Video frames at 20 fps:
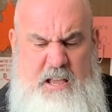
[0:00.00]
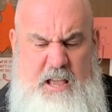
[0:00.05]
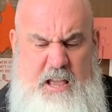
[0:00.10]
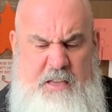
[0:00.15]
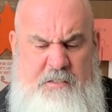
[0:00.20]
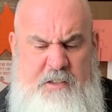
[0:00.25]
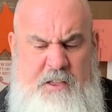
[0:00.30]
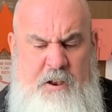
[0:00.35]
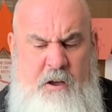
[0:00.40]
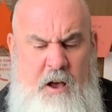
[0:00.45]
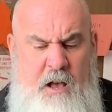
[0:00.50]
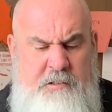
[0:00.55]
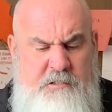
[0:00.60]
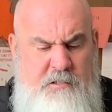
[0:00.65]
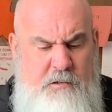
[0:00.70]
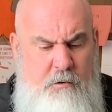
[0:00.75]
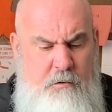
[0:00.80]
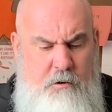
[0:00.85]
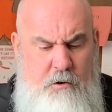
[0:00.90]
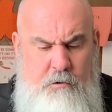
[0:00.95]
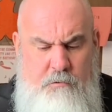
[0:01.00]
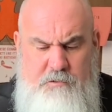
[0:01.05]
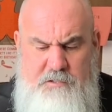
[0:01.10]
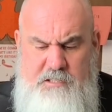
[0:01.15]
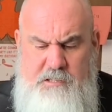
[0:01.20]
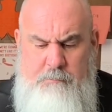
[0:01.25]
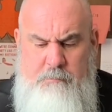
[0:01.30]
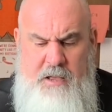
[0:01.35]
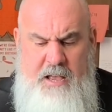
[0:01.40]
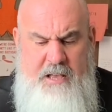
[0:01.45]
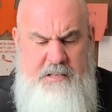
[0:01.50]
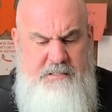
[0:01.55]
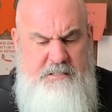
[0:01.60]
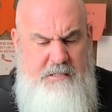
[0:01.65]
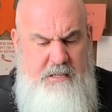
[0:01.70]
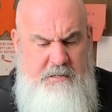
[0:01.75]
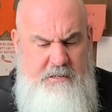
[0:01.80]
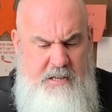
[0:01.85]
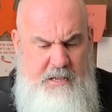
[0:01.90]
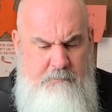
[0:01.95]
and then also goes to Mass
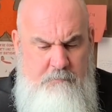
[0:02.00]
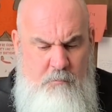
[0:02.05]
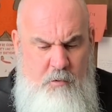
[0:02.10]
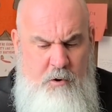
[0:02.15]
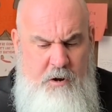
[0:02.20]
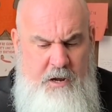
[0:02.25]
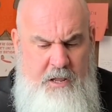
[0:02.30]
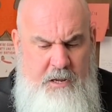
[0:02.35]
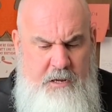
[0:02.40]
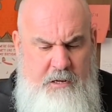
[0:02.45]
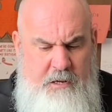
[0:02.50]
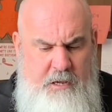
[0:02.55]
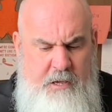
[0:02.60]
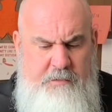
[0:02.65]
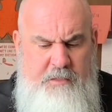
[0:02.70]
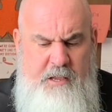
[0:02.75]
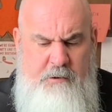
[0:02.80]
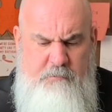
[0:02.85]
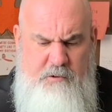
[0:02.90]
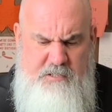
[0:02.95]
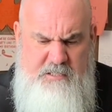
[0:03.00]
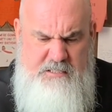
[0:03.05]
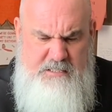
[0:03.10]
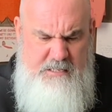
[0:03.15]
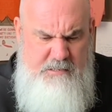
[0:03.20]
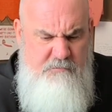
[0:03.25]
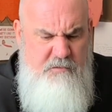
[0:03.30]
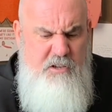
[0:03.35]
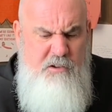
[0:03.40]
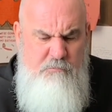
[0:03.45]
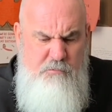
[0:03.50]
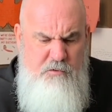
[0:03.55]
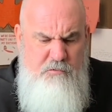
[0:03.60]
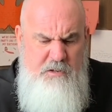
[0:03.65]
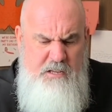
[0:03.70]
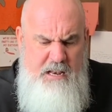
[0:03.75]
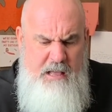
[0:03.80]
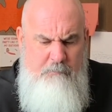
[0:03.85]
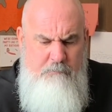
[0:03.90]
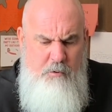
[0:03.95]
Sunday morning, can they receive
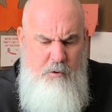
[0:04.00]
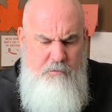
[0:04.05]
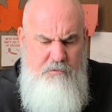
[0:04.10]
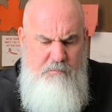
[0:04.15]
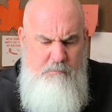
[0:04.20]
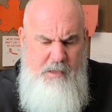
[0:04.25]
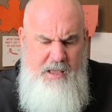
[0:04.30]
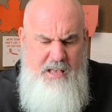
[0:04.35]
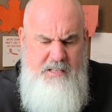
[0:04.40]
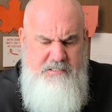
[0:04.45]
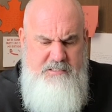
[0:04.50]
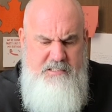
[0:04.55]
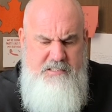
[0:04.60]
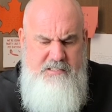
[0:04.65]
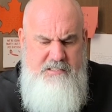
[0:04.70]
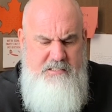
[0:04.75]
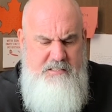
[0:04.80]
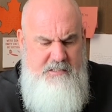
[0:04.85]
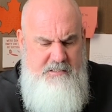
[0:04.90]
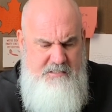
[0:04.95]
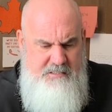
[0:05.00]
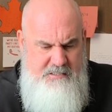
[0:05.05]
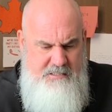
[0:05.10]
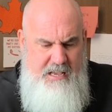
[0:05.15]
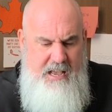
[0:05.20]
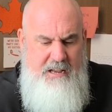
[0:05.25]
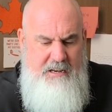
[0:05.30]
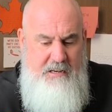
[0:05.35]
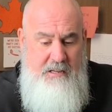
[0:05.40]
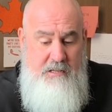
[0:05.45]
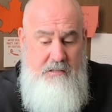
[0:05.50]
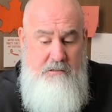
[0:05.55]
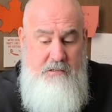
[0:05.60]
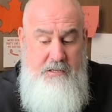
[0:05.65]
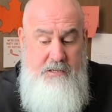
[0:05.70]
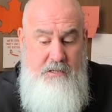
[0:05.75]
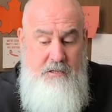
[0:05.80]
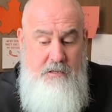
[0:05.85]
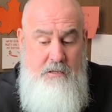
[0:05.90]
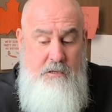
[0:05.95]
communion at both Masses since
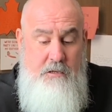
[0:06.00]
technically